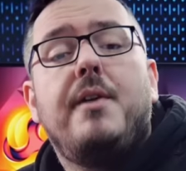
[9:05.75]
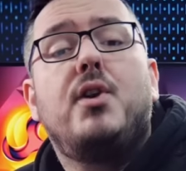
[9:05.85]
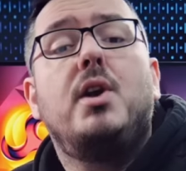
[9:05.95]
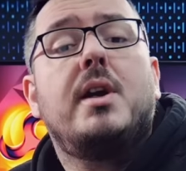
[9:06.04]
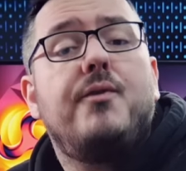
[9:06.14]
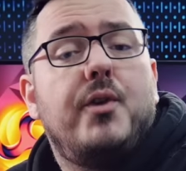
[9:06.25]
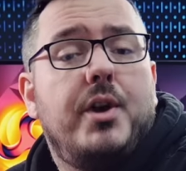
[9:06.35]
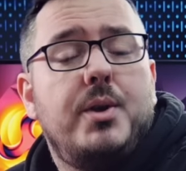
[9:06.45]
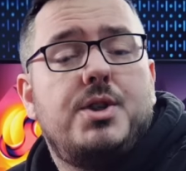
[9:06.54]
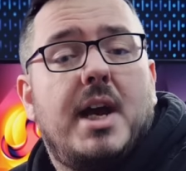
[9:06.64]
If you're looking for a
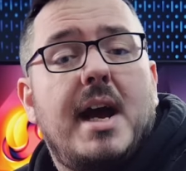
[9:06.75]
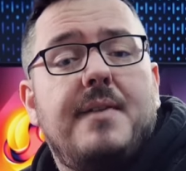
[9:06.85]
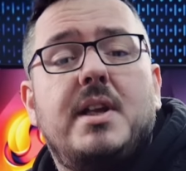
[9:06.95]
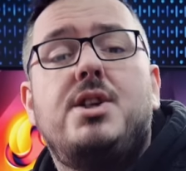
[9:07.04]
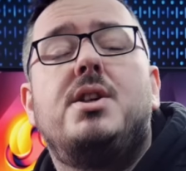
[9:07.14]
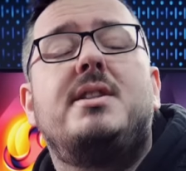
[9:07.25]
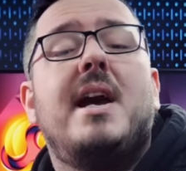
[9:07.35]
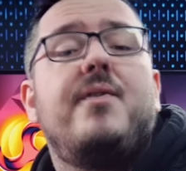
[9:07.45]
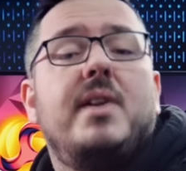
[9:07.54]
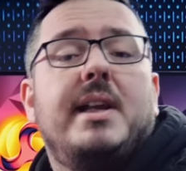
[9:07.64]
new chair, then you should
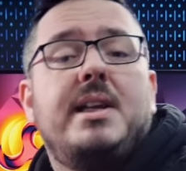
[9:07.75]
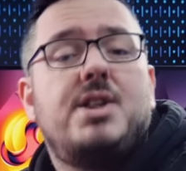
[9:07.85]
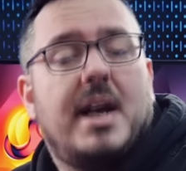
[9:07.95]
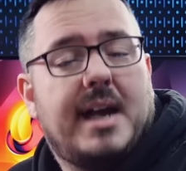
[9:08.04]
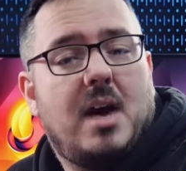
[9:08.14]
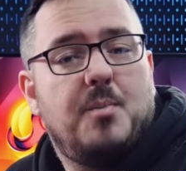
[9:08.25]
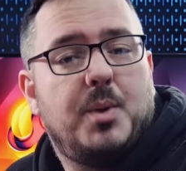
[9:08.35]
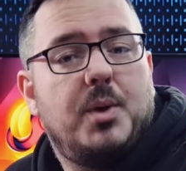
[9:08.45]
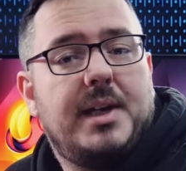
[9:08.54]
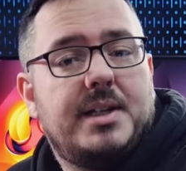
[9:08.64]
definitely check out
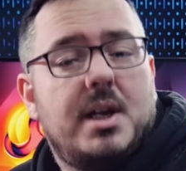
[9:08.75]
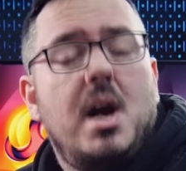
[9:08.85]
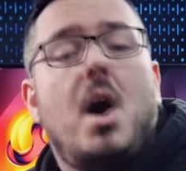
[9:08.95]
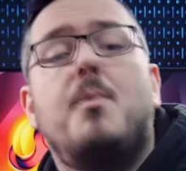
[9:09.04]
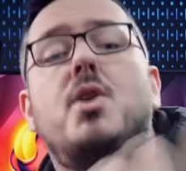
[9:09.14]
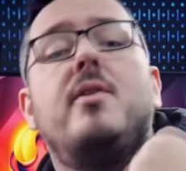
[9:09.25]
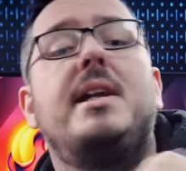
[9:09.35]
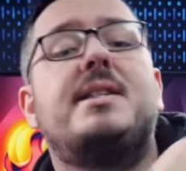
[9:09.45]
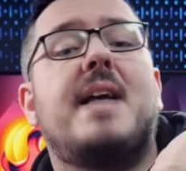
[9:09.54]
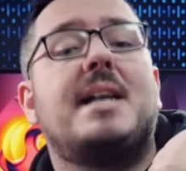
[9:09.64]
Boulies. I'm
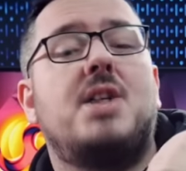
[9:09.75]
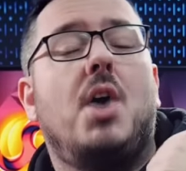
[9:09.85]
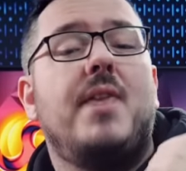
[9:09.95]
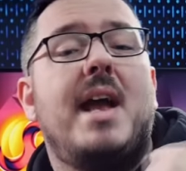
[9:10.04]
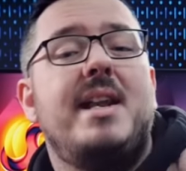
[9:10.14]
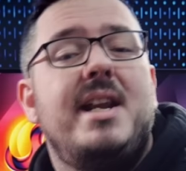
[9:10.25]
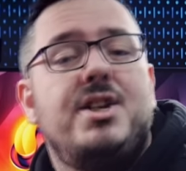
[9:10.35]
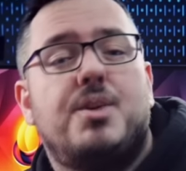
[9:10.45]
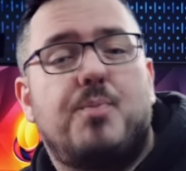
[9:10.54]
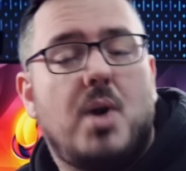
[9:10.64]
currently sat on their
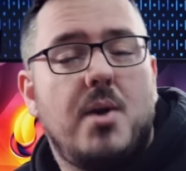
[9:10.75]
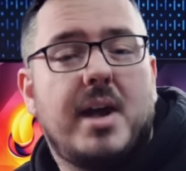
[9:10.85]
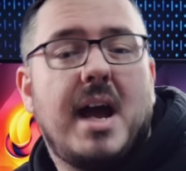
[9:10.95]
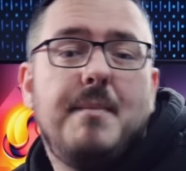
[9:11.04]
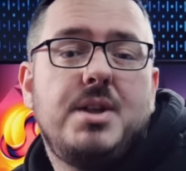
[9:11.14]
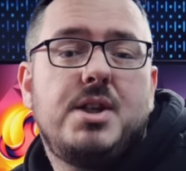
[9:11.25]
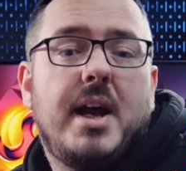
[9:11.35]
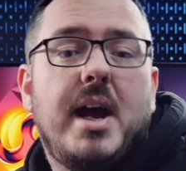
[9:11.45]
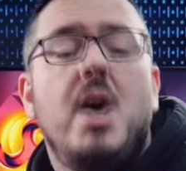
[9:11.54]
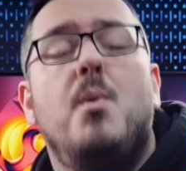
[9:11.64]
Ninja Pro gaming
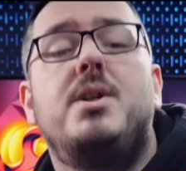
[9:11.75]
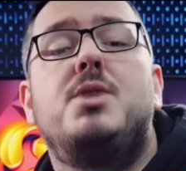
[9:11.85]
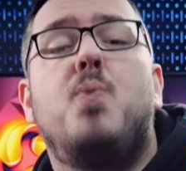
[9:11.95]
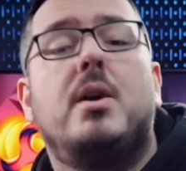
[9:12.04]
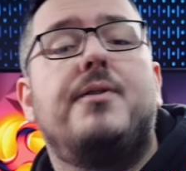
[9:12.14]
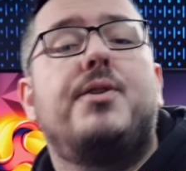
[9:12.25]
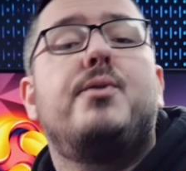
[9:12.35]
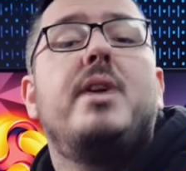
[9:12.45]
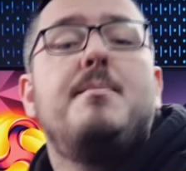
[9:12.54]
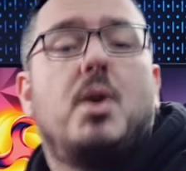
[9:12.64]
chair, which is one of
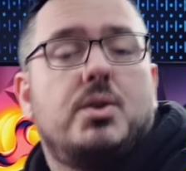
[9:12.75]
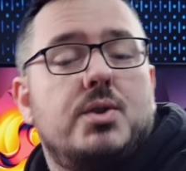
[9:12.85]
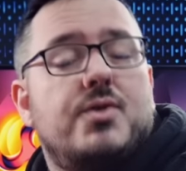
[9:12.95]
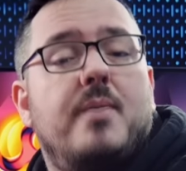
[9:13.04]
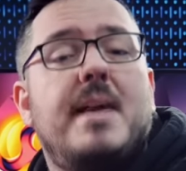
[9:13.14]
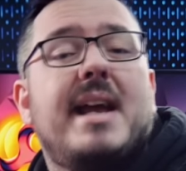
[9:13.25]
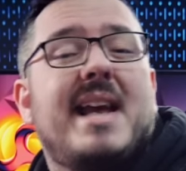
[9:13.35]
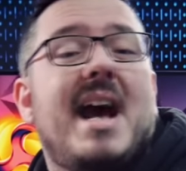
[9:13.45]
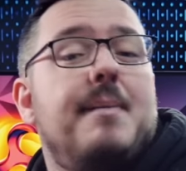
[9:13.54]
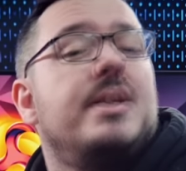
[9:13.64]
three models from their
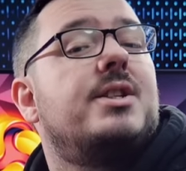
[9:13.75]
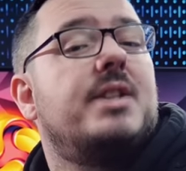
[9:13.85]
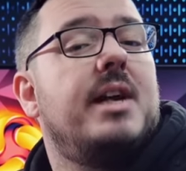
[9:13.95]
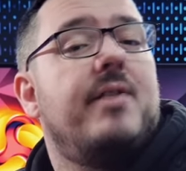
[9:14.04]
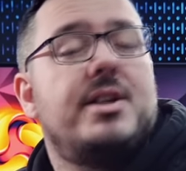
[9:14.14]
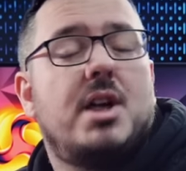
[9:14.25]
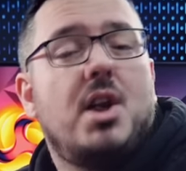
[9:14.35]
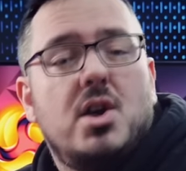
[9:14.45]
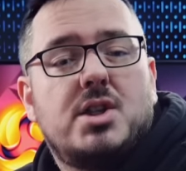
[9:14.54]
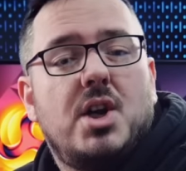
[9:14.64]
gaming series
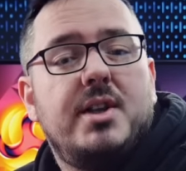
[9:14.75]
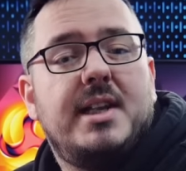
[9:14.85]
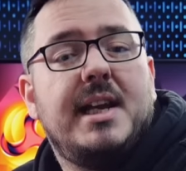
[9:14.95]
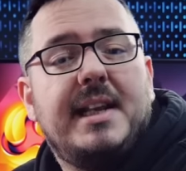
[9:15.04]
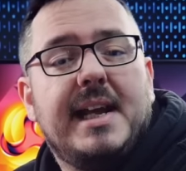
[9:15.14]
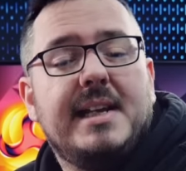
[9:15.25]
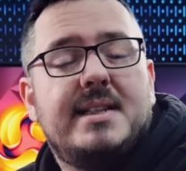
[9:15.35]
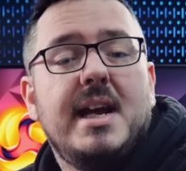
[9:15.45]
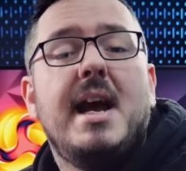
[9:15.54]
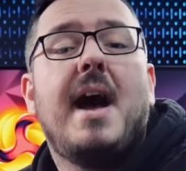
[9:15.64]
alongside the
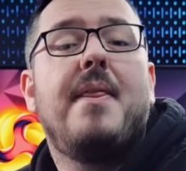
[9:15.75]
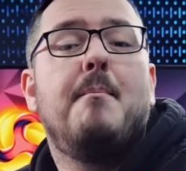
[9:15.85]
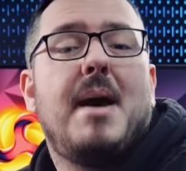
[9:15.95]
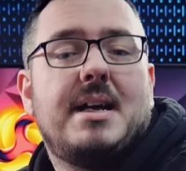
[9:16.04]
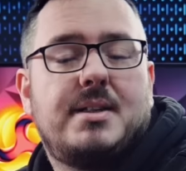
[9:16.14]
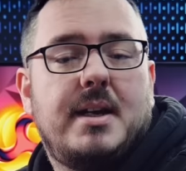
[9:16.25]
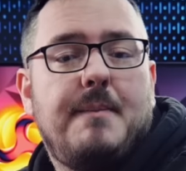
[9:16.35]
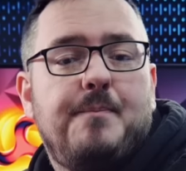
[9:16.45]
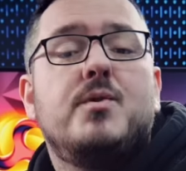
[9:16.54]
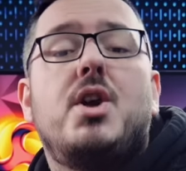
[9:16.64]
Elite and the
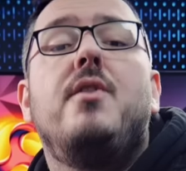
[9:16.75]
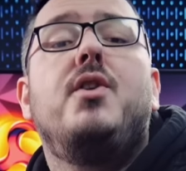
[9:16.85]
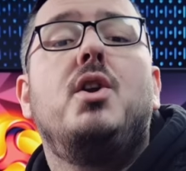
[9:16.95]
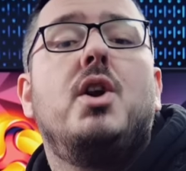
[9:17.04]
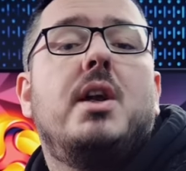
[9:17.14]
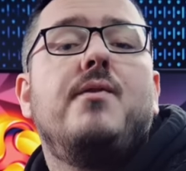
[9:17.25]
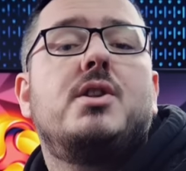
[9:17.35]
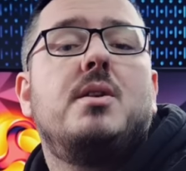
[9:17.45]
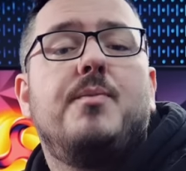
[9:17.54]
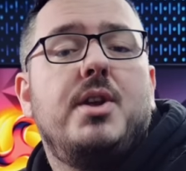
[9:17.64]
Master. So if you're looking for
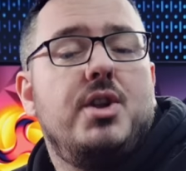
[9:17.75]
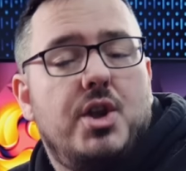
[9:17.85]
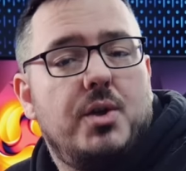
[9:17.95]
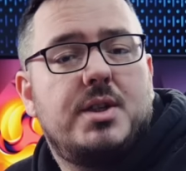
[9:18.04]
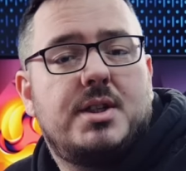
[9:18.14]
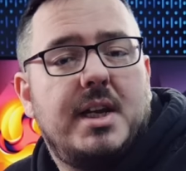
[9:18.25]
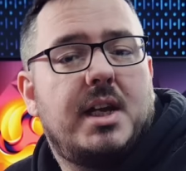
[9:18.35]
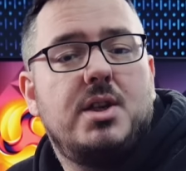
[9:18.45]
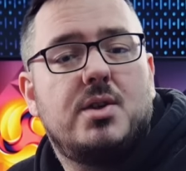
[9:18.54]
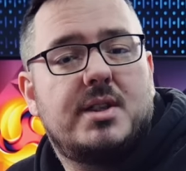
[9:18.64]
something new to
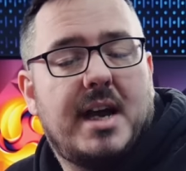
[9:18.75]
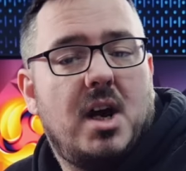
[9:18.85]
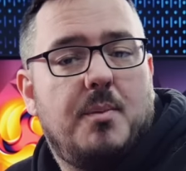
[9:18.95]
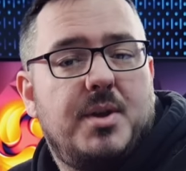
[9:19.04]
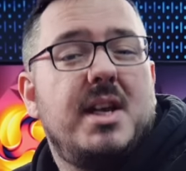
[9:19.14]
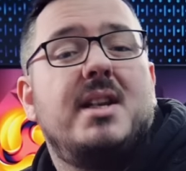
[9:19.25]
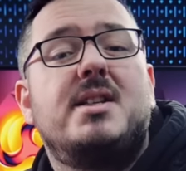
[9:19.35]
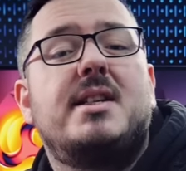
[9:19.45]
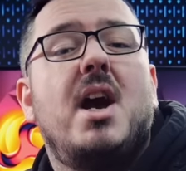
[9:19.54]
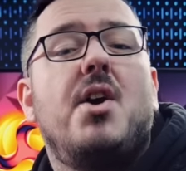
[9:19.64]
stick in your setup that you can
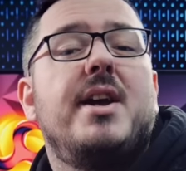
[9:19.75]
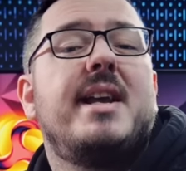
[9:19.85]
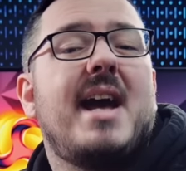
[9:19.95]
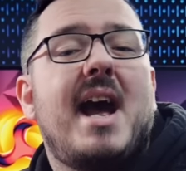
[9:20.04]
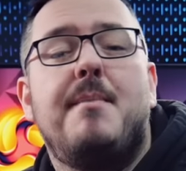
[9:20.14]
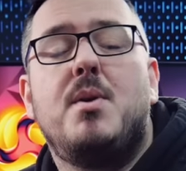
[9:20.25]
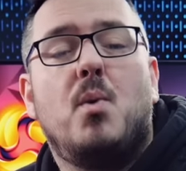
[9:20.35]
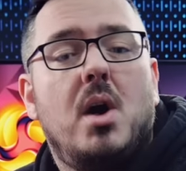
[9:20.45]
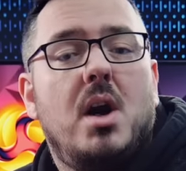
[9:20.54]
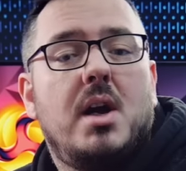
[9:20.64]
sit on and game and
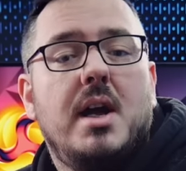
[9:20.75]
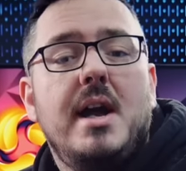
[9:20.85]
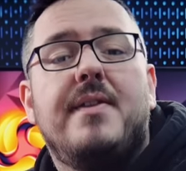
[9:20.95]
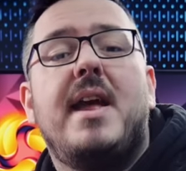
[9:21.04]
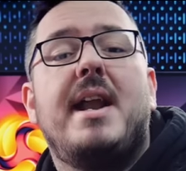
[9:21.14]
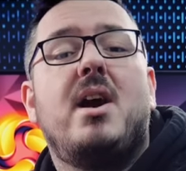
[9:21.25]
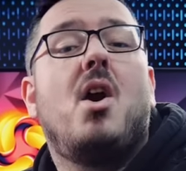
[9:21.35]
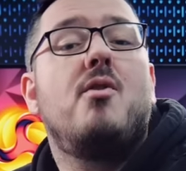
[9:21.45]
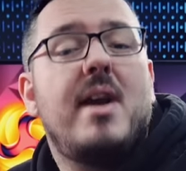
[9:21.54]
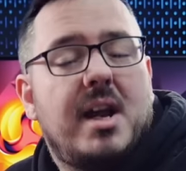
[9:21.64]
work, then
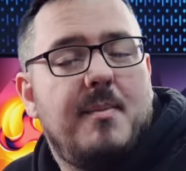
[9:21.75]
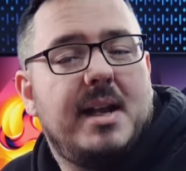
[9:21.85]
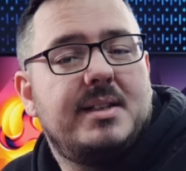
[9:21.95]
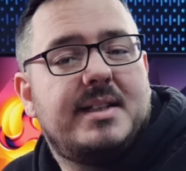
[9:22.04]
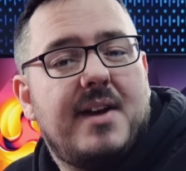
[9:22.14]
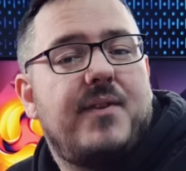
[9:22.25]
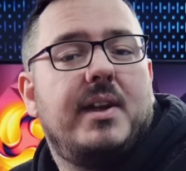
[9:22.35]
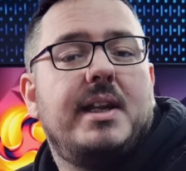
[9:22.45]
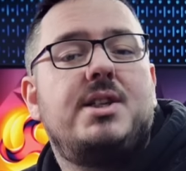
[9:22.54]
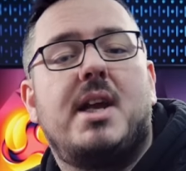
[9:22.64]
I recommend
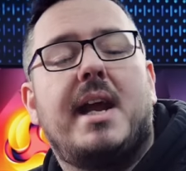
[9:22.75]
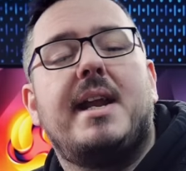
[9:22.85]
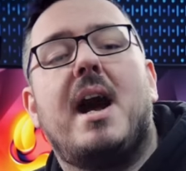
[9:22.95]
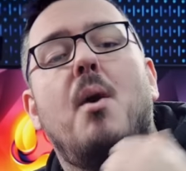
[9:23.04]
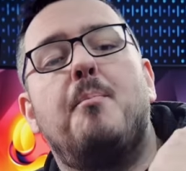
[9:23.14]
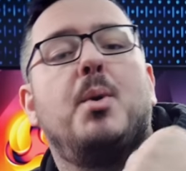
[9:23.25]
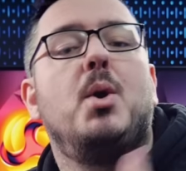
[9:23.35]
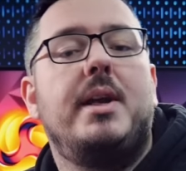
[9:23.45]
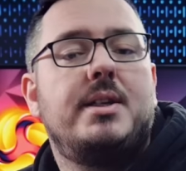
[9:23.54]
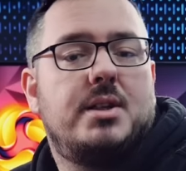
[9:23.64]
definitely checking out
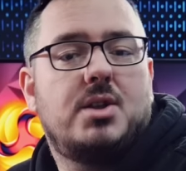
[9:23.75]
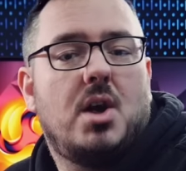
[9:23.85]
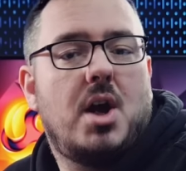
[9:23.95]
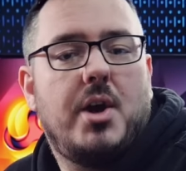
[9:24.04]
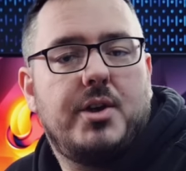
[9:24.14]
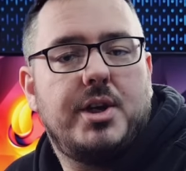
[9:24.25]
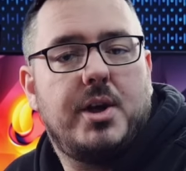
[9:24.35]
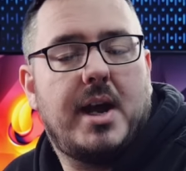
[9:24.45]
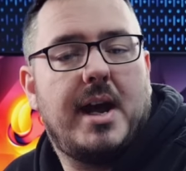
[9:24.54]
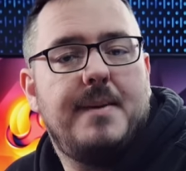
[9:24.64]

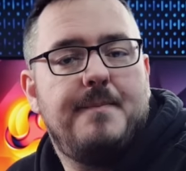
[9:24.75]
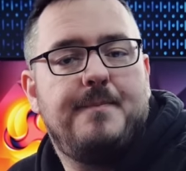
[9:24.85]
boulies.co.uk.